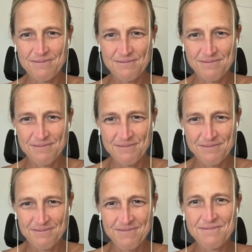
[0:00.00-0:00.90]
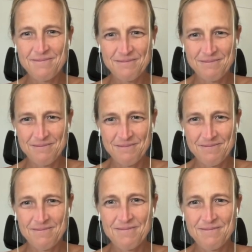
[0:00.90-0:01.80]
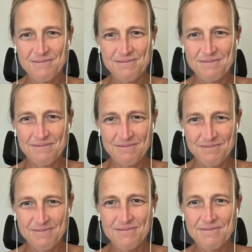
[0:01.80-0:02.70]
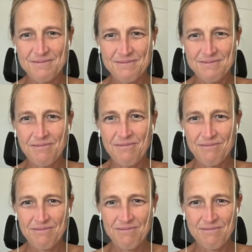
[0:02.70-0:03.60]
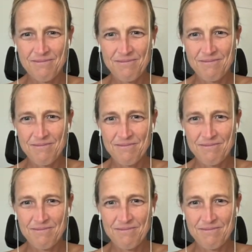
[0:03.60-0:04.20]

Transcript: [no speech]